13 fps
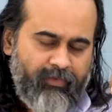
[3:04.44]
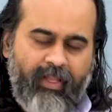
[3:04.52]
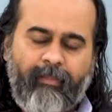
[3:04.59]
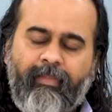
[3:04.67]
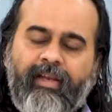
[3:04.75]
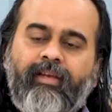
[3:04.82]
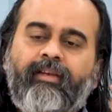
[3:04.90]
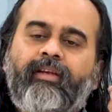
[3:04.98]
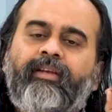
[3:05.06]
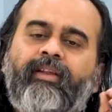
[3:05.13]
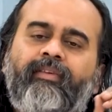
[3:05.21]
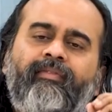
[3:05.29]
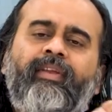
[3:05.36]
They
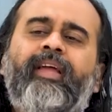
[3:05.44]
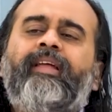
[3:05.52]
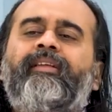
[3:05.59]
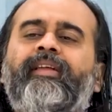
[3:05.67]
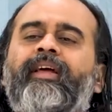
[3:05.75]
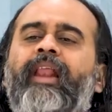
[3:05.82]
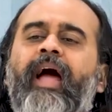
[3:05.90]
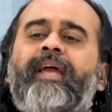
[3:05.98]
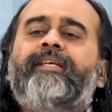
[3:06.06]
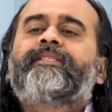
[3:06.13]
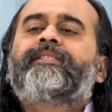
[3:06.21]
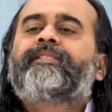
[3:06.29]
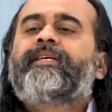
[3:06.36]
meditatively
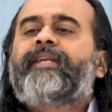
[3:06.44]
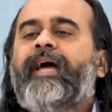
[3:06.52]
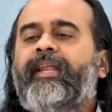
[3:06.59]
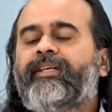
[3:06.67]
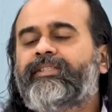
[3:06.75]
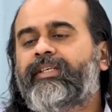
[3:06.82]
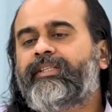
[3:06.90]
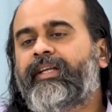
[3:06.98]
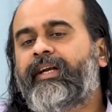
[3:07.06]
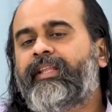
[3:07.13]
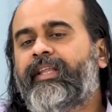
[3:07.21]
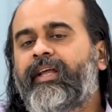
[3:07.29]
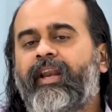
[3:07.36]
realize the direction
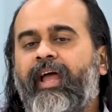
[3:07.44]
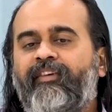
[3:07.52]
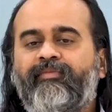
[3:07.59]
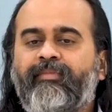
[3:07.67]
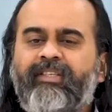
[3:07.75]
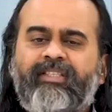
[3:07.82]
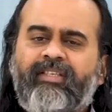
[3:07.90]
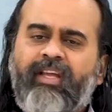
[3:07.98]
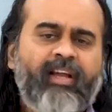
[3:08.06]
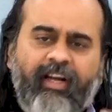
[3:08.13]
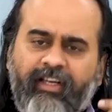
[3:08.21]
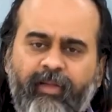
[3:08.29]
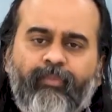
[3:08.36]
that their life must
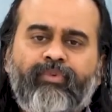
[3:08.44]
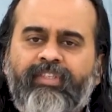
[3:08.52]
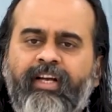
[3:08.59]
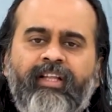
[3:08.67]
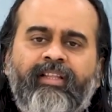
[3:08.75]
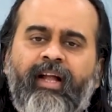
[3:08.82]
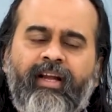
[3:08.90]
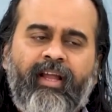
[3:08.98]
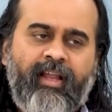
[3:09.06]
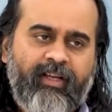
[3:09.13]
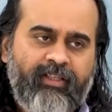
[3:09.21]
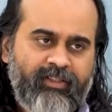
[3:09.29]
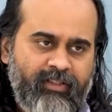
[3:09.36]
take, and they proceed in that
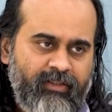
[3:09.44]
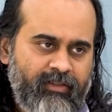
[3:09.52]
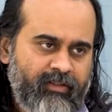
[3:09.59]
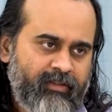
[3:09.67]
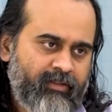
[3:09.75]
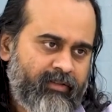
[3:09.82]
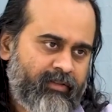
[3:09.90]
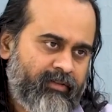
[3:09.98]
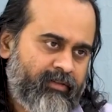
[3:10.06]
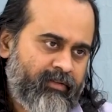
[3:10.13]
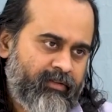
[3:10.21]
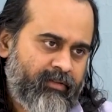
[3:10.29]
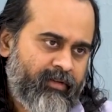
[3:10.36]
direction.
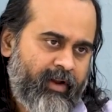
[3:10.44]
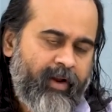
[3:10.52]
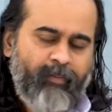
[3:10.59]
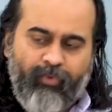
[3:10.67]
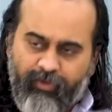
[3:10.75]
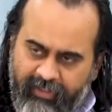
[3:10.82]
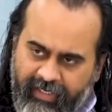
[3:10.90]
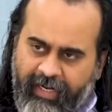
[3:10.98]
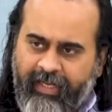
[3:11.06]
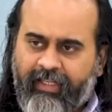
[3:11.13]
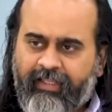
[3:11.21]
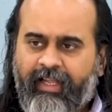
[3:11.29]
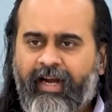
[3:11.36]
And
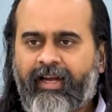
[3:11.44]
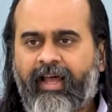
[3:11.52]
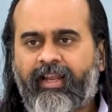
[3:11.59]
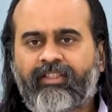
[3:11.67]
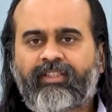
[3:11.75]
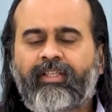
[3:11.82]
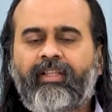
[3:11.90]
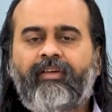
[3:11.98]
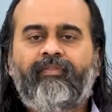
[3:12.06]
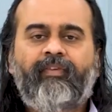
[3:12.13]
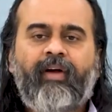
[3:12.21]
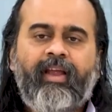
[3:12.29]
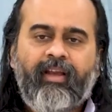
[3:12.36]
proceeding in that direction, they
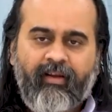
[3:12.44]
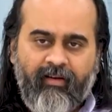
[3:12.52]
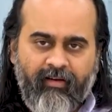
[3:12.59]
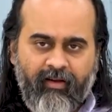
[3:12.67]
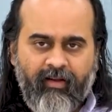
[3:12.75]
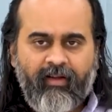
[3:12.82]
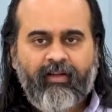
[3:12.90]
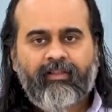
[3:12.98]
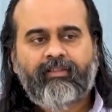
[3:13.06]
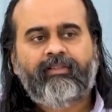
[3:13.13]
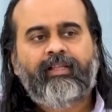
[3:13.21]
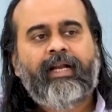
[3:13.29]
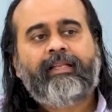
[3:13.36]
find
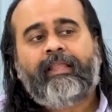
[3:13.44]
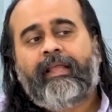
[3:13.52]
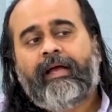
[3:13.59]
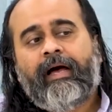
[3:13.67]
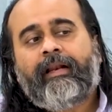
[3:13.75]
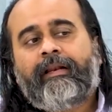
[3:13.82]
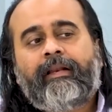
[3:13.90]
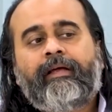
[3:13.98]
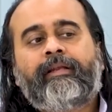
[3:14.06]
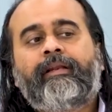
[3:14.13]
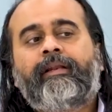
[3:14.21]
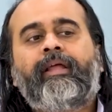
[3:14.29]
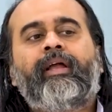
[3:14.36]
that they are
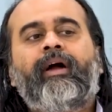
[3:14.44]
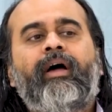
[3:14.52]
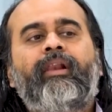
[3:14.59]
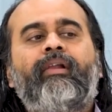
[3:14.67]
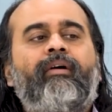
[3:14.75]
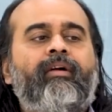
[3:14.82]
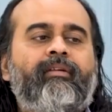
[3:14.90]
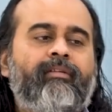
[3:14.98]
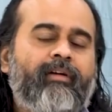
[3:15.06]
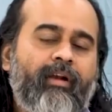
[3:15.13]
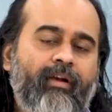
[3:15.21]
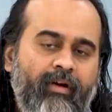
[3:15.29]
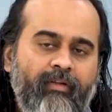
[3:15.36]
learning a lot.
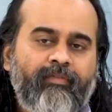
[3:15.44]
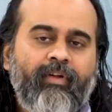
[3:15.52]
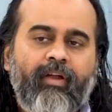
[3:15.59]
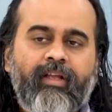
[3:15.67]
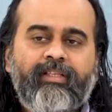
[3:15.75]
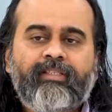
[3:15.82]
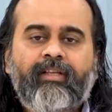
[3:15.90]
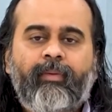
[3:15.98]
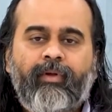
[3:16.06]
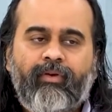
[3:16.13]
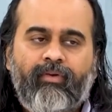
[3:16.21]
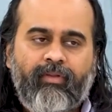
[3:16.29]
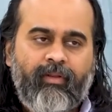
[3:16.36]
A lot of knowledge is
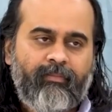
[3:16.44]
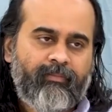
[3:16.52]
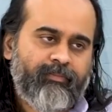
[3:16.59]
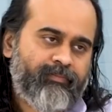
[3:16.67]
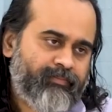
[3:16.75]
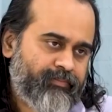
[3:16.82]
coming to them.